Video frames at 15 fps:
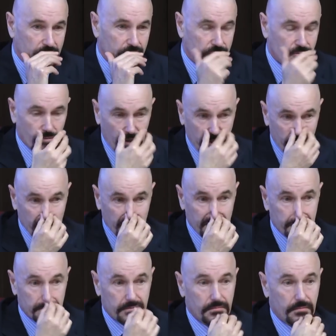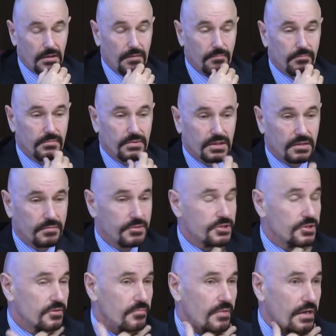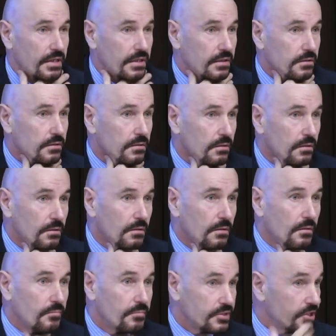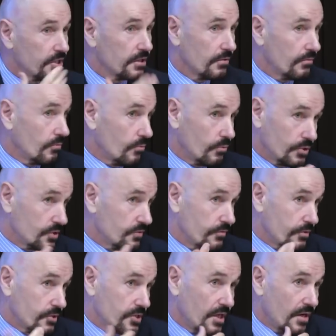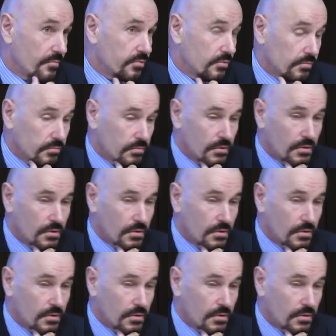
Do I need the Commission to make particular orders? For example,